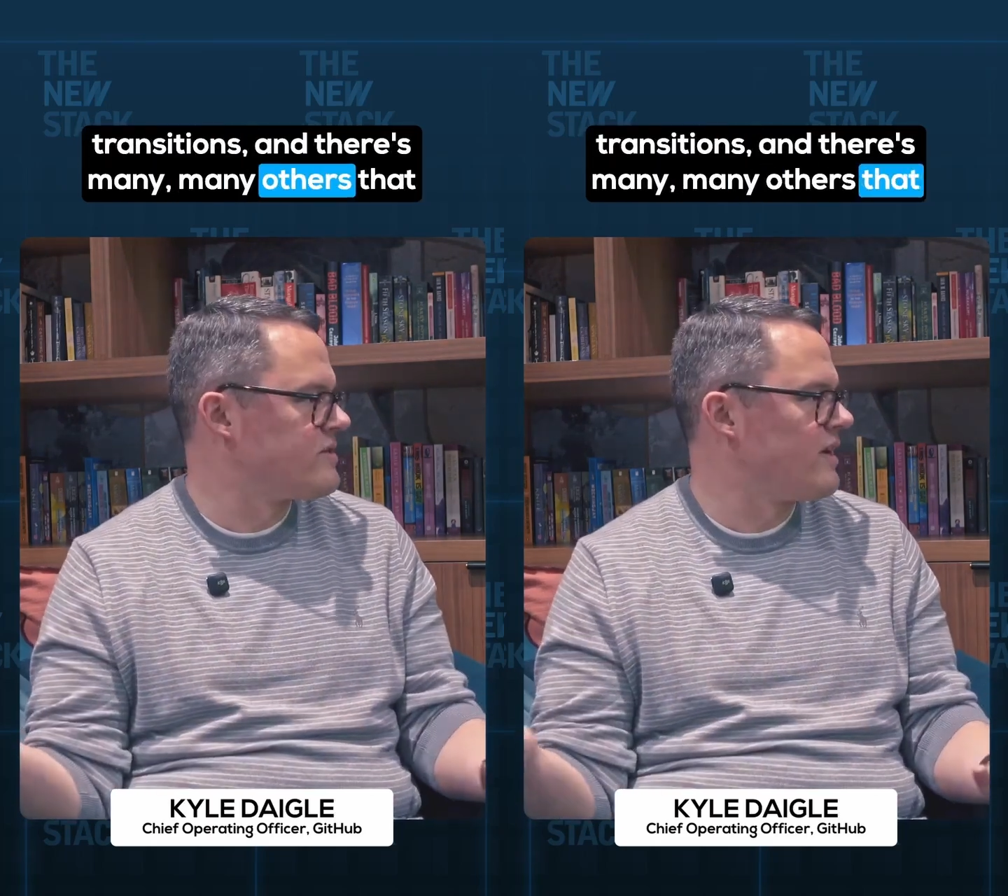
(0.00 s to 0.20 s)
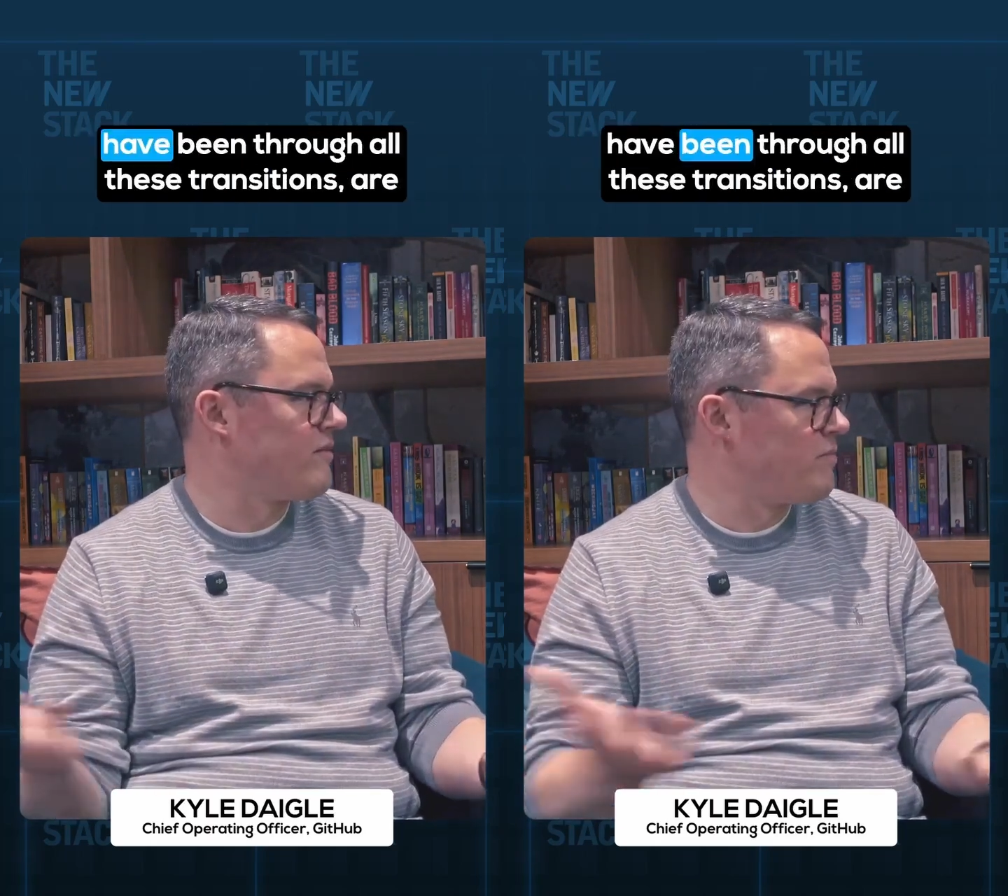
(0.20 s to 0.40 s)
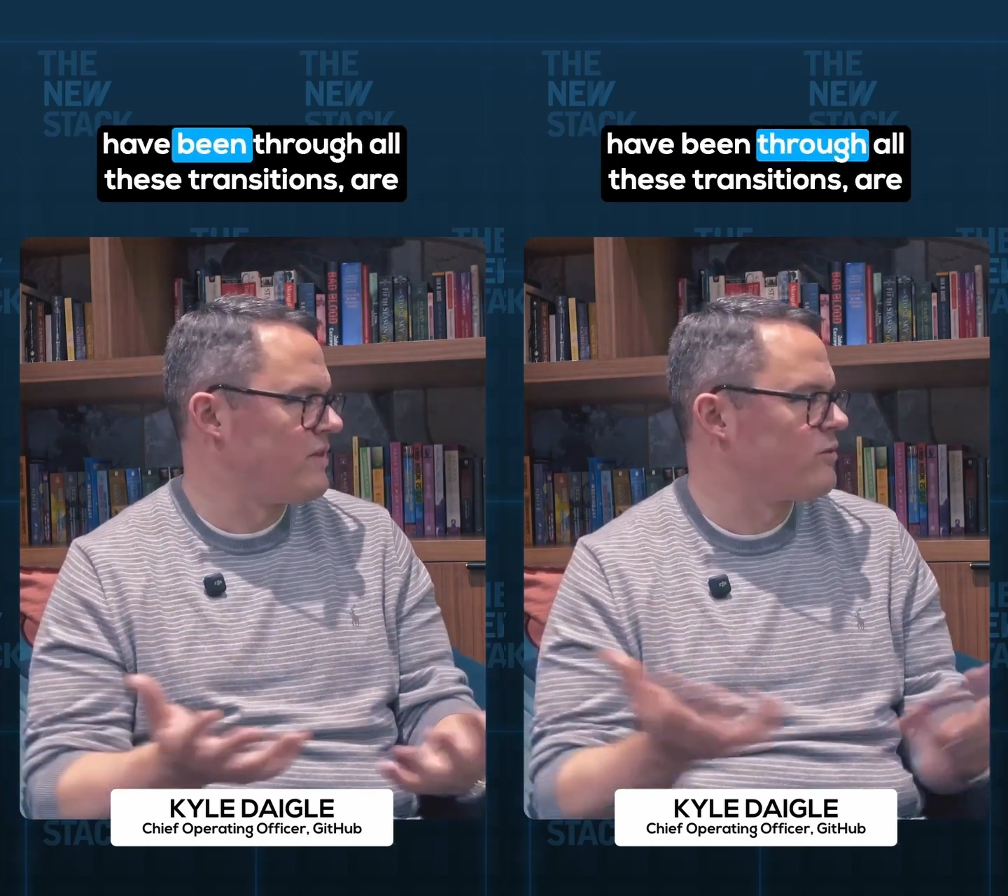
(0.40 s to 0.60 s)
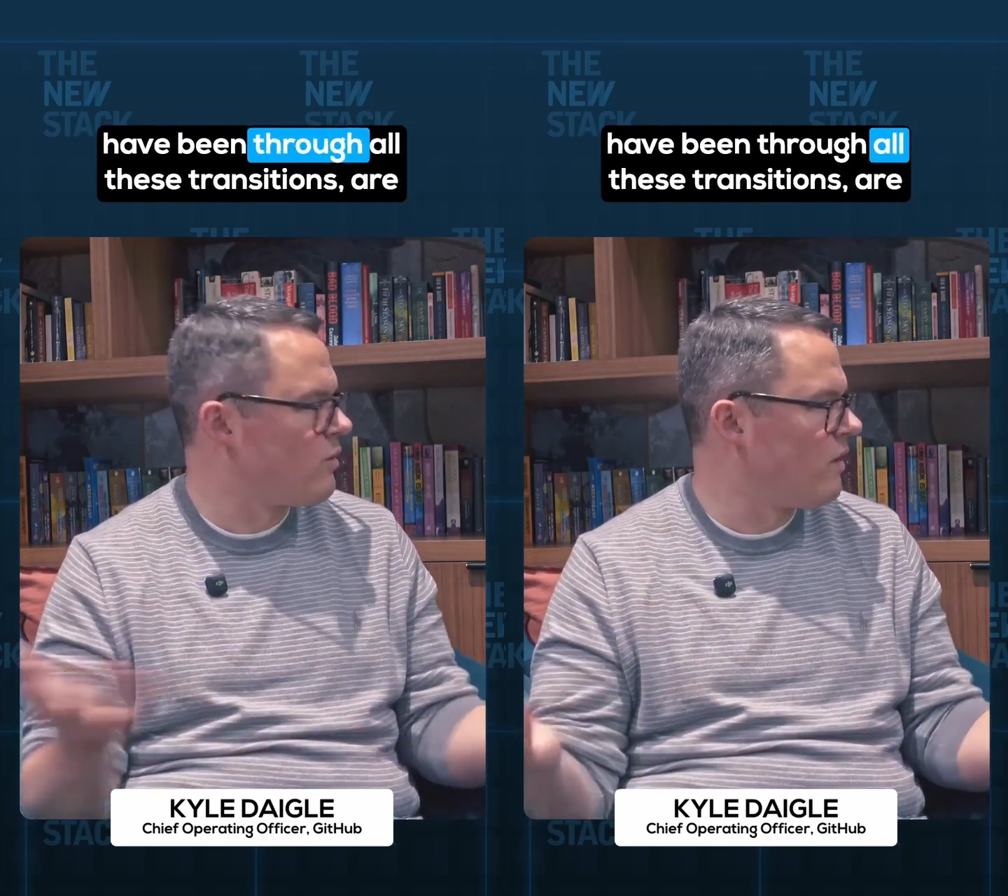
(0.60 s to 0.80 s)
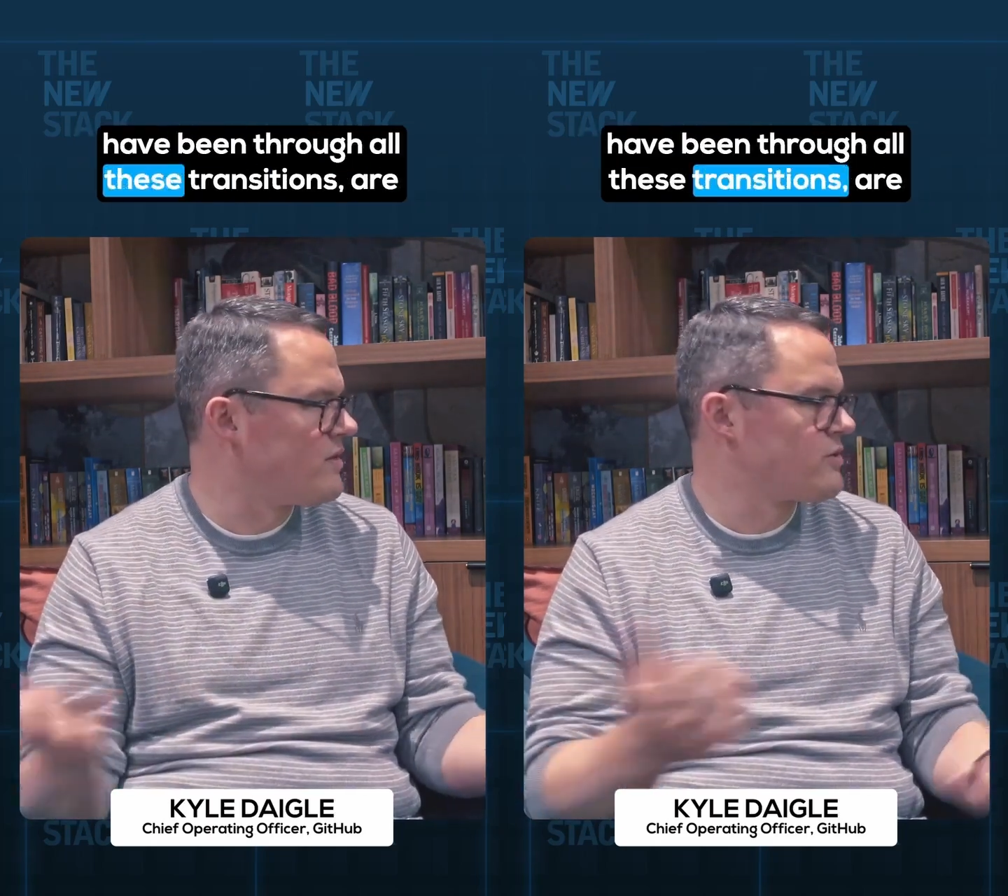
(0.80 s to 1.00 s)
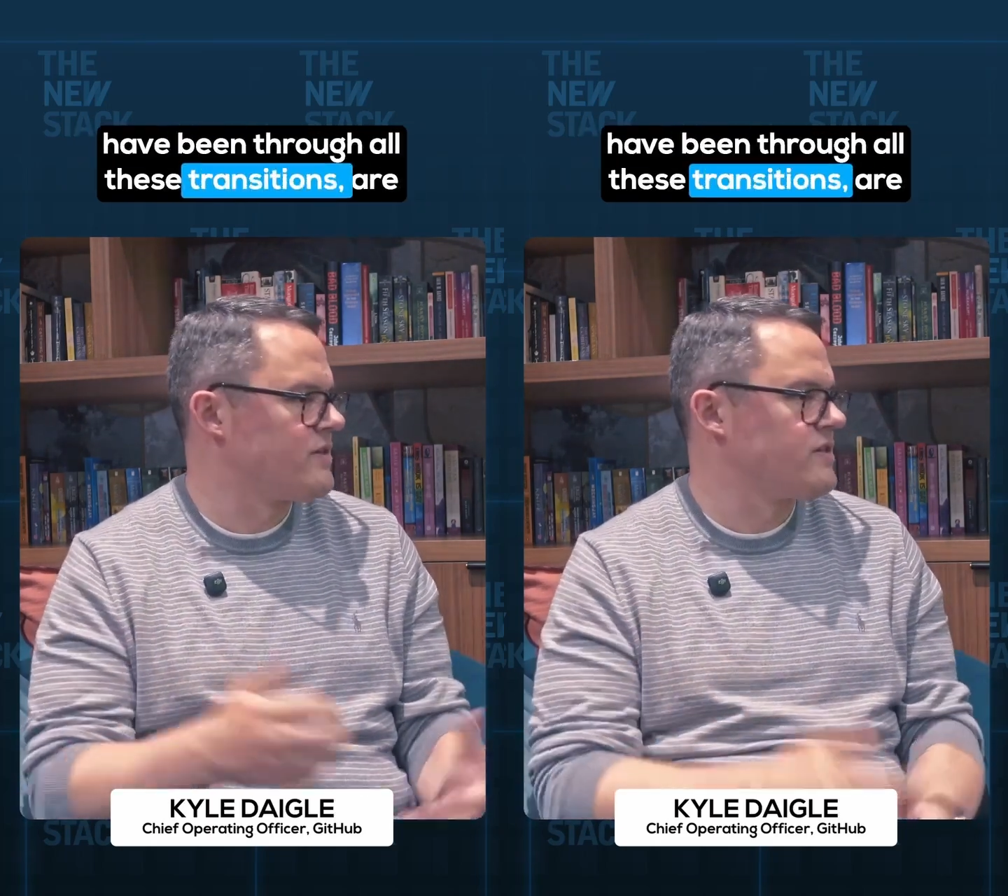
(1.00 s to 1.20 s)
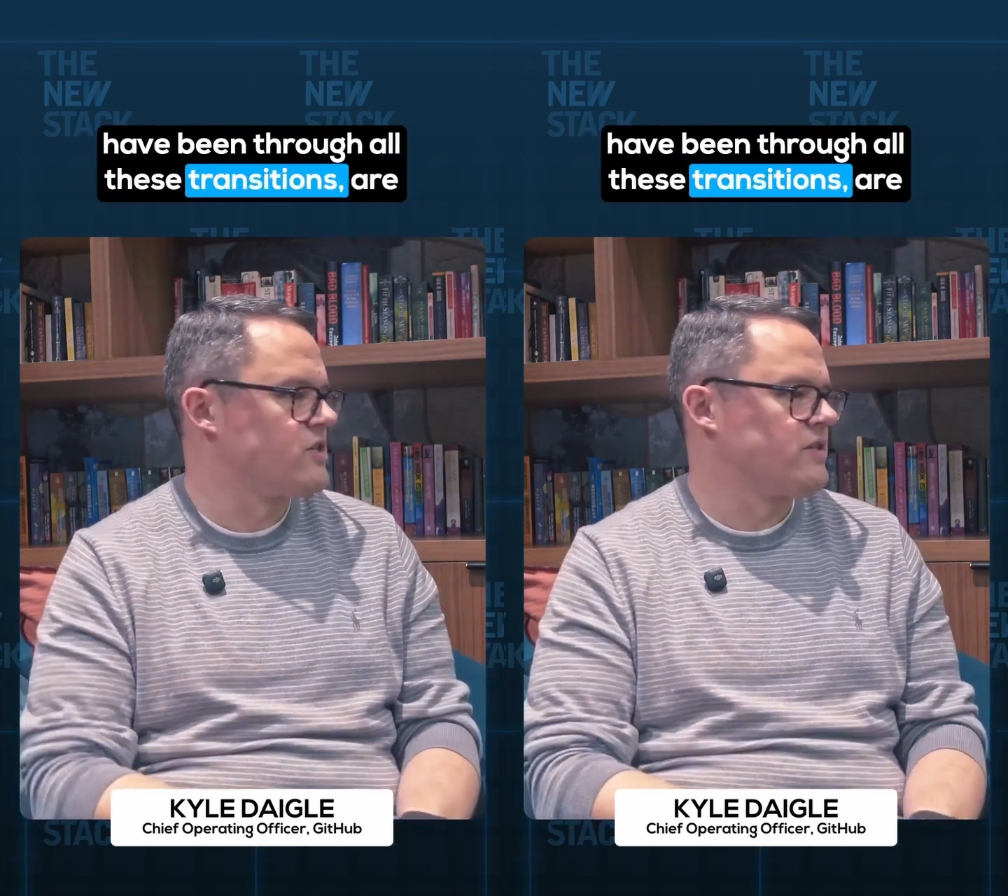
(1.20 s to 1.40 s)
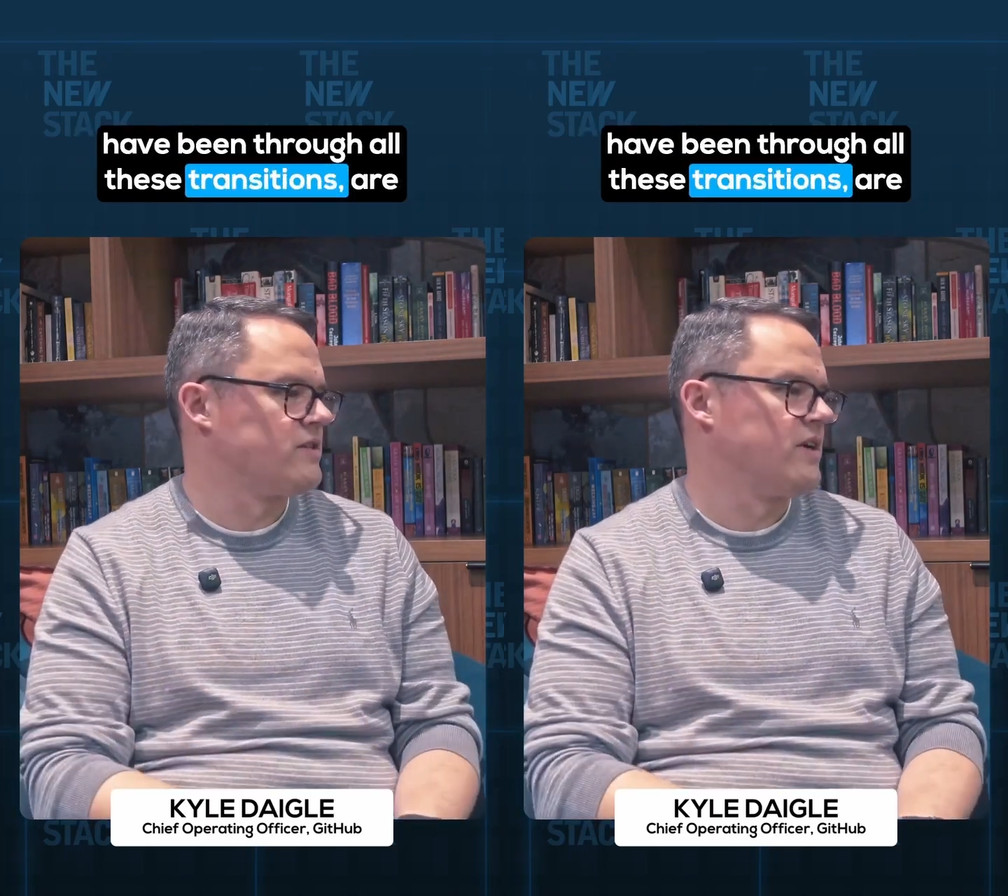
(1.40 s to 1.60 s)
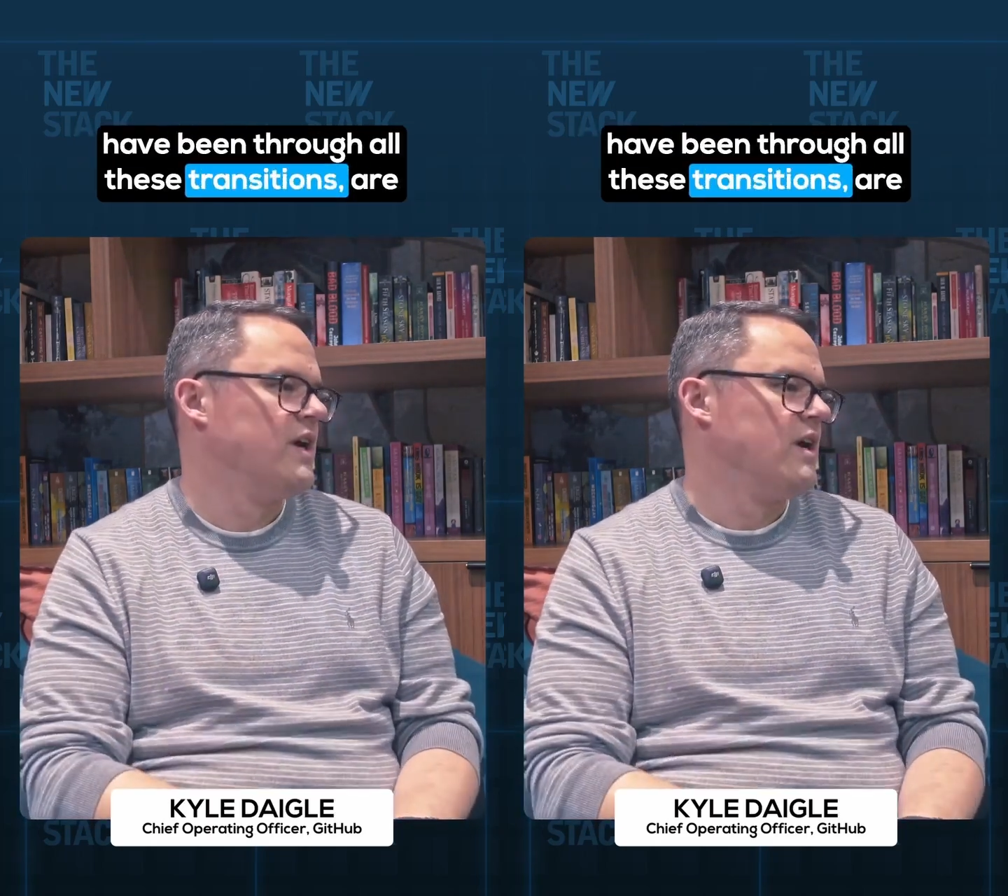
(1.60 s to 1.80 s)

that have been through all these transitions